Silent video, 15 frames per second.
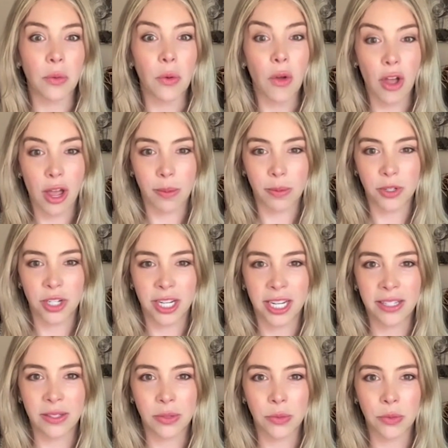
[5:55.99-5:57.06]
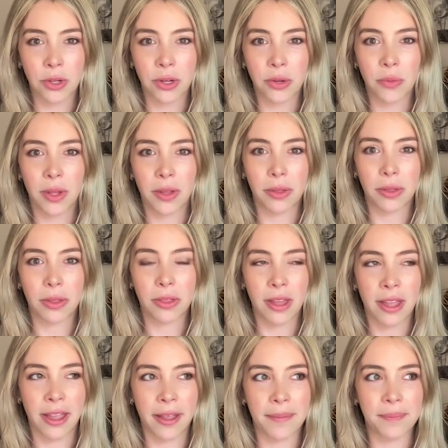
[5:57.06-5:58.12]
options or with
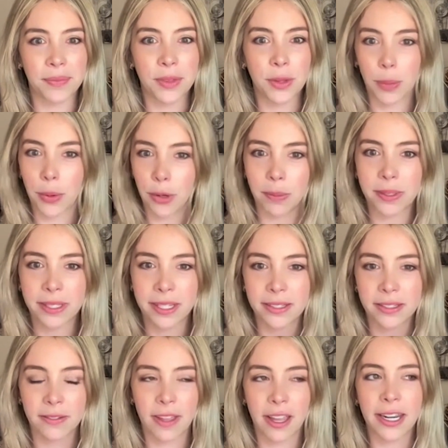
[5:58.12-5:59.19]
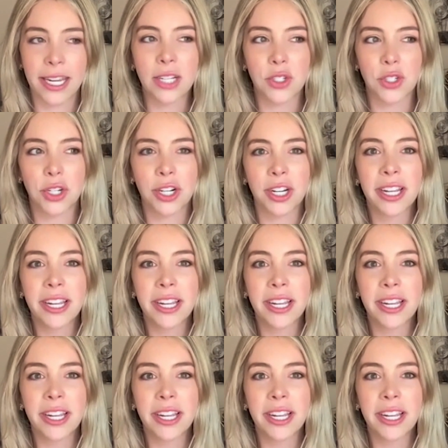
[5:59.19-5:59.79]
the perps, things of that nature.